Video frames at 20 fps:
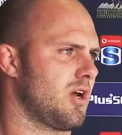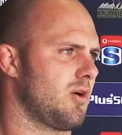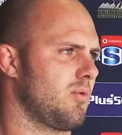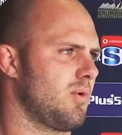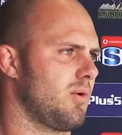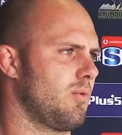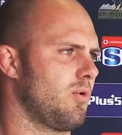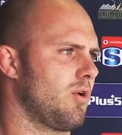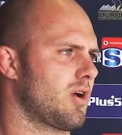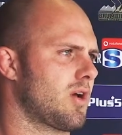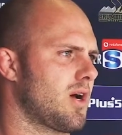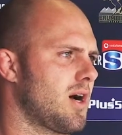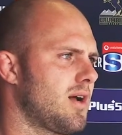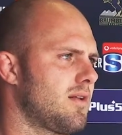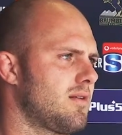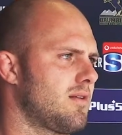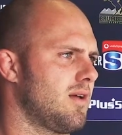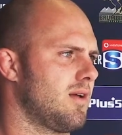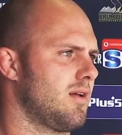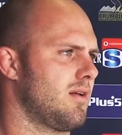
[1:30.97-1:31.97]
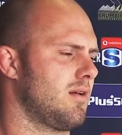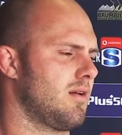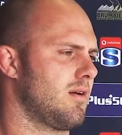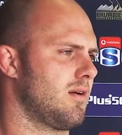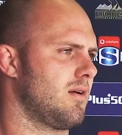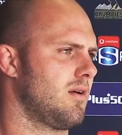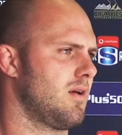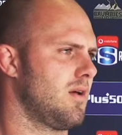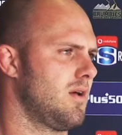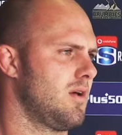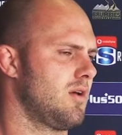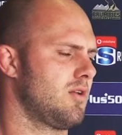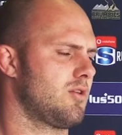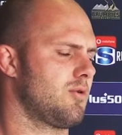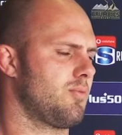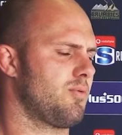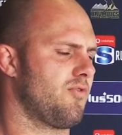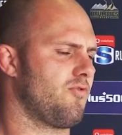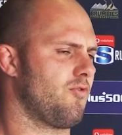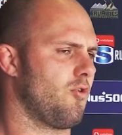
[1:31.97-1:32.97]
We work hard here
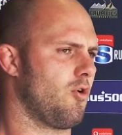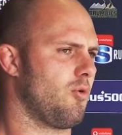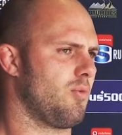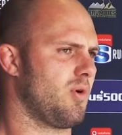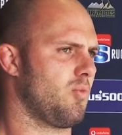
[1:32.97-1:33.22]
to perform